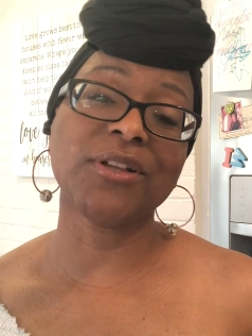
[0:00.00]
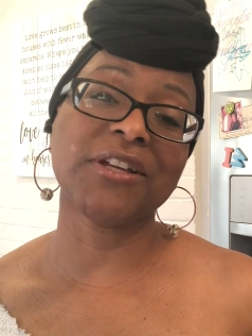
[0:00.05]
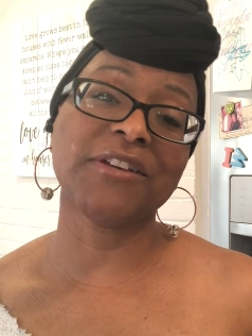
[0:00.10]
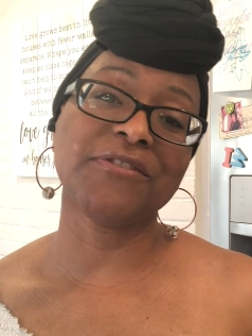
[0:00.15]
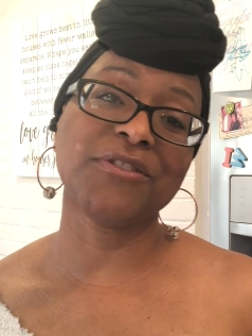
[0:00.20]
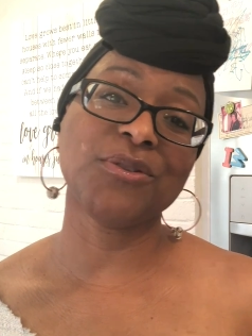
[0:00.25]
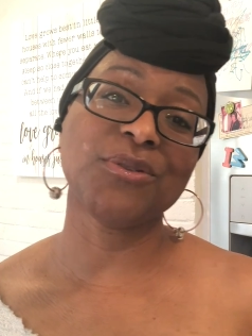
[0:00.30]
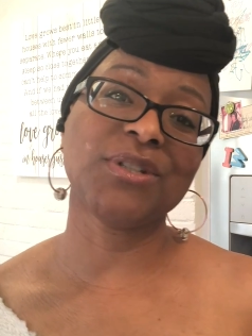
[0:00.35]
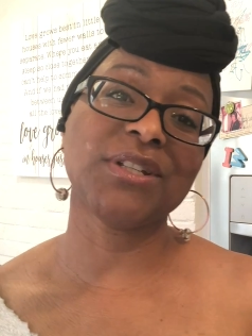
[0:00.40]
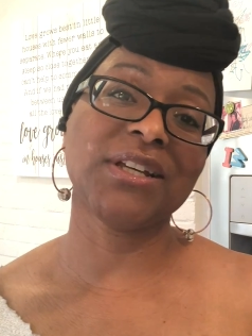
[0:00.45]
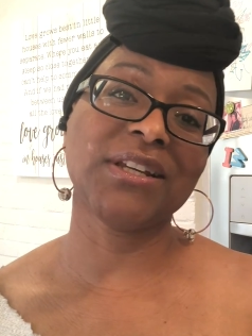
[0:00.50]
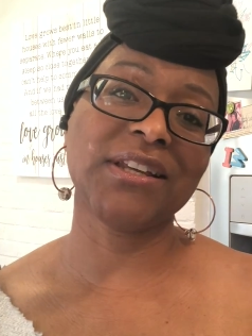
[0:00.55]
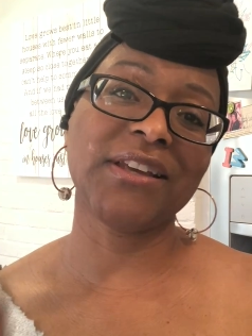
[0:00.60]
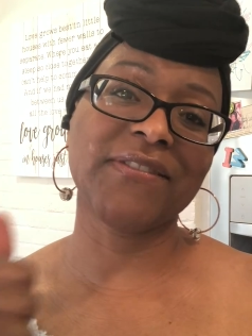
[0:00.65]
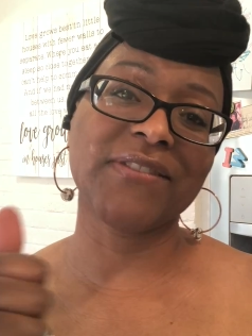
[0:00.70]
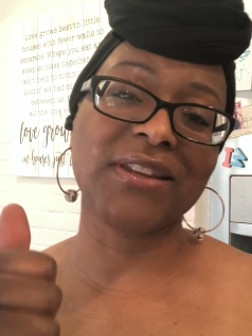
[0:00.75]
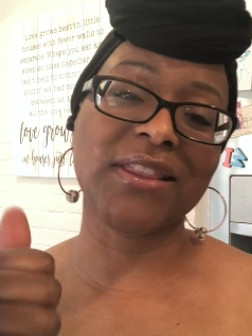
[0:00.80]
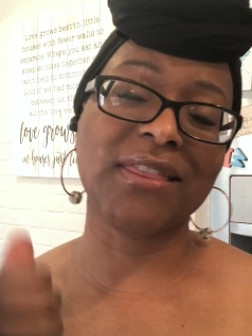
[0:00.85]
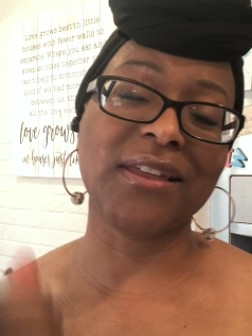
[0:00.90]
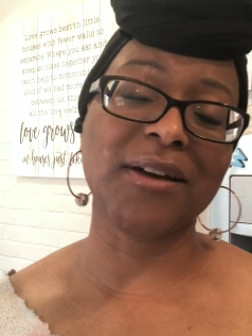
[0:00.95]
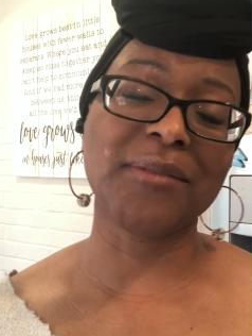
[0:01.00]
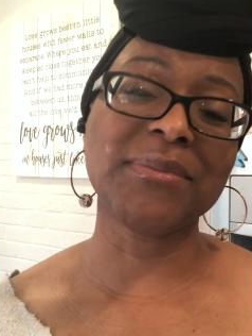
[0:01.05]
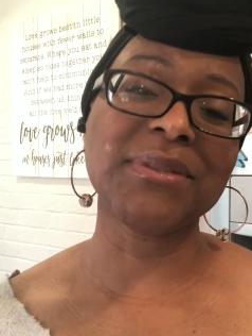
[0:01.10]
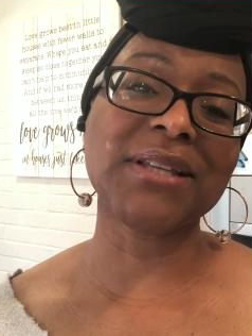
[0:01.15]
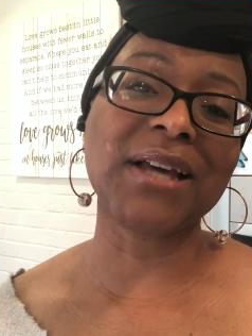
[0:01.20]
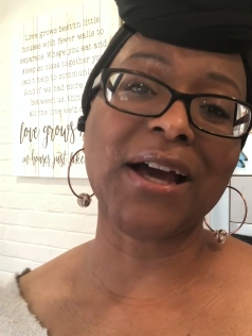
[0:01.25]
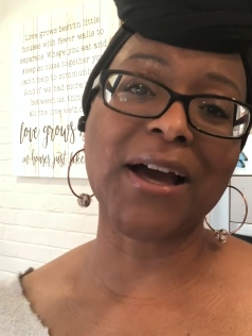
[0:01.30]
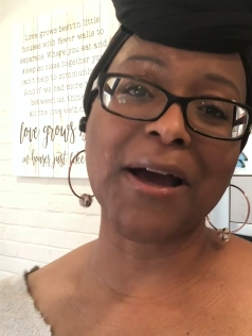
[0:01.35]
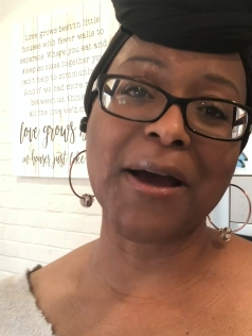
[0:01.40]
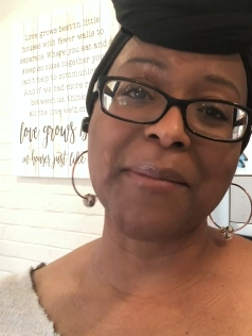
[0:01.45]
If you did, give it a thumbs
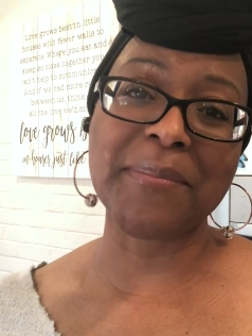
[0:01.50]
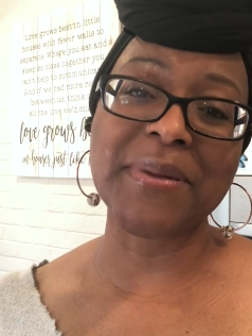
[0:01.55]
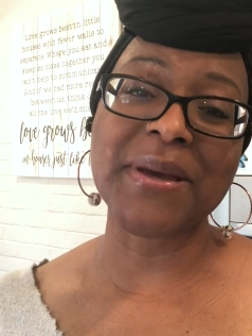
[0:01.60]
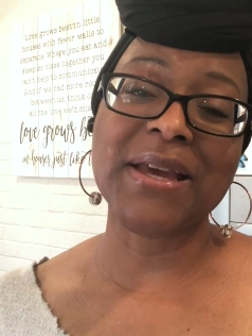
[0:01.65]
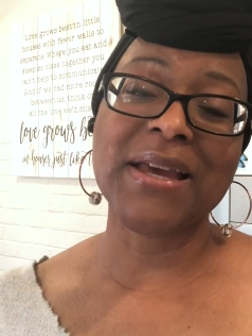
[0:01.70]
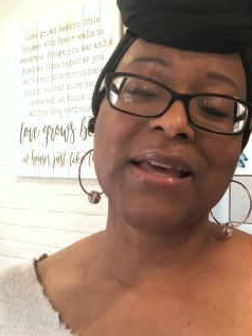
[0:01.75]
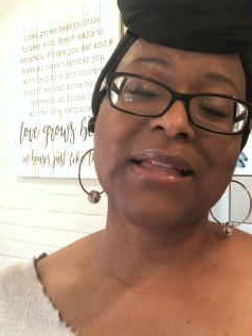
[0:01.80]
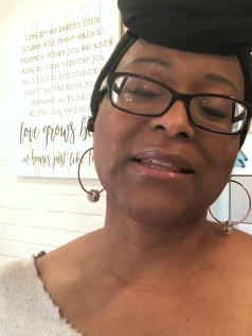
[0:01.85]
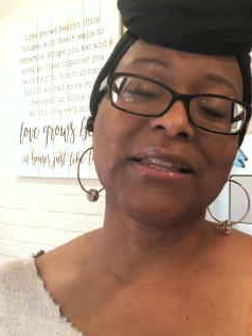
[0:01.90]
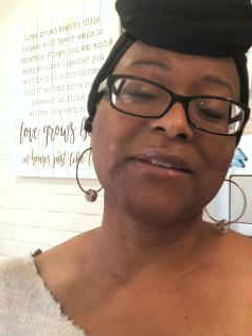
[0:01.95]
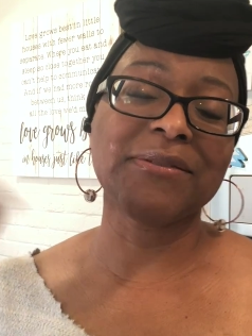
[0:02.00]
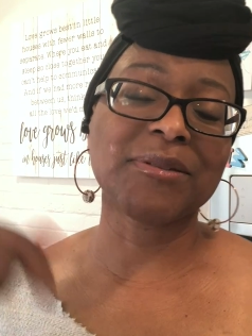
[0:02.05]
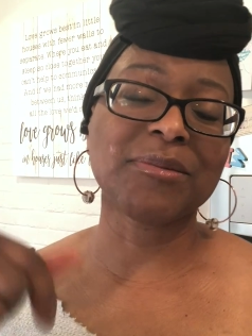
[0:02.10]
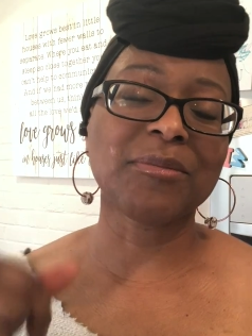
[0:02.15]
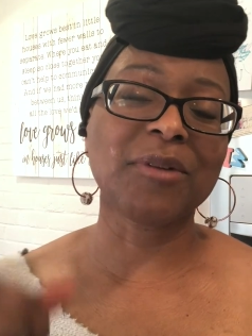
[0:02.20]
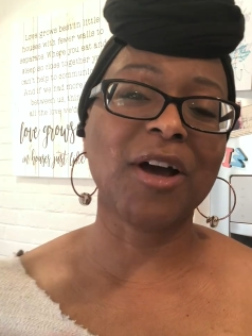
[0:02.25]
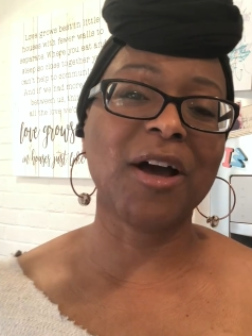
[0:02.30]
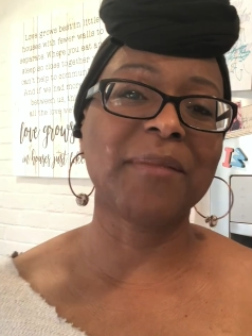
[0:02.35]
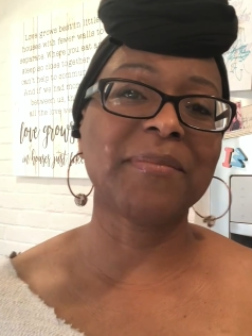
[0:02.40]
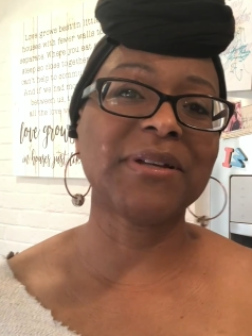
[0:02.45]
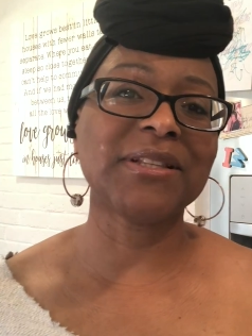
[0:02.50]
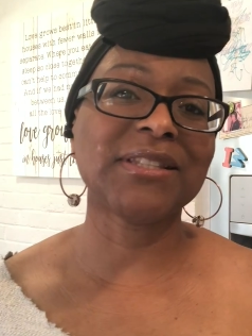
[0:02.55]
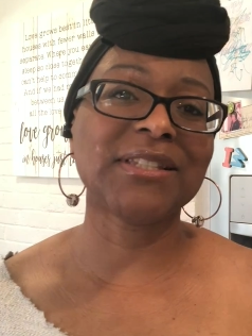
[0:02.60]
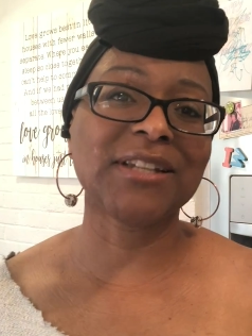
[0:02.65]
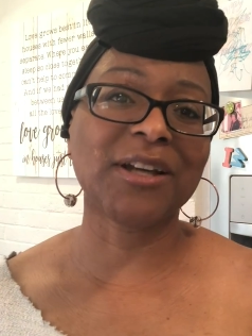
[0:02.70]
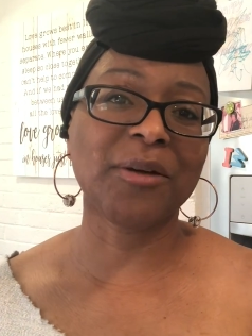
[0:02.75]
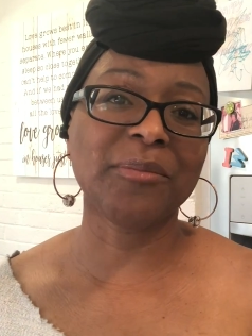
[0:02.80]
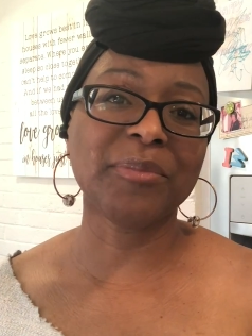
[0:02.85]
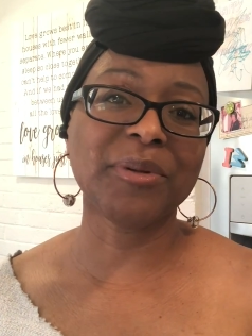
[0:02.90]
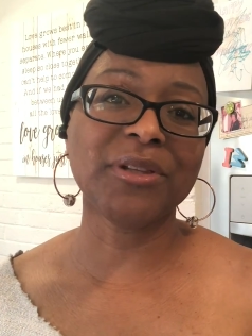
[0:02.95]
up, leave some comments
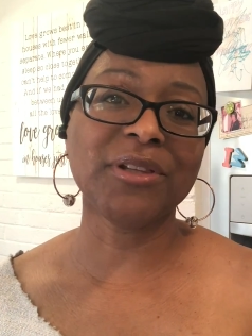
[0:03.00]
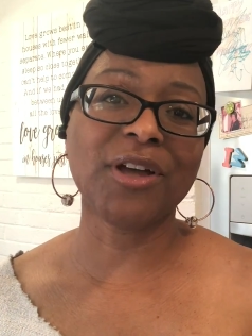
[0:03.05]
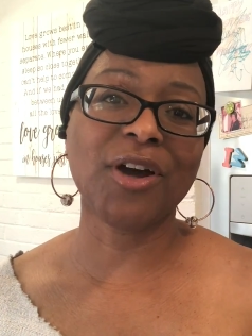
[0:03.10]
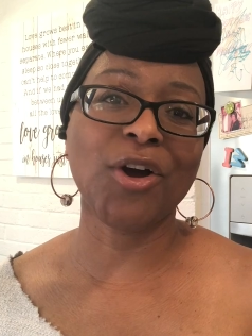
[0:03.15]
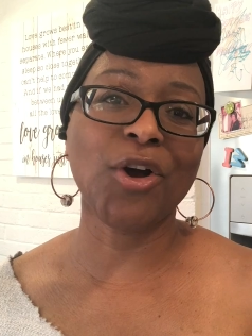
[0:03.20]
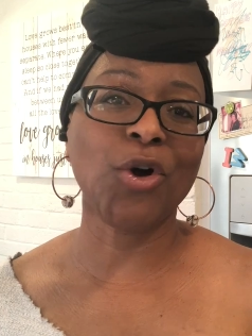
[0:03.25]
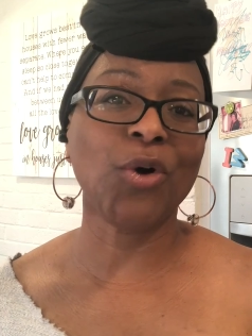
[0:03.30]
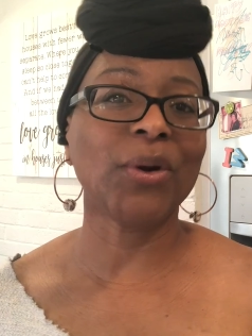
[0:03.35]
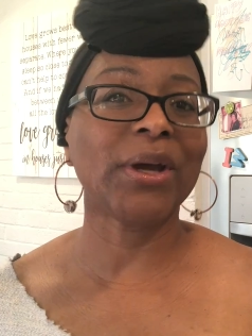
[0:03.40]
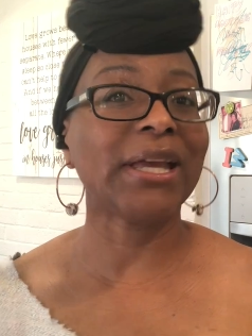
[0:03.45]
down below,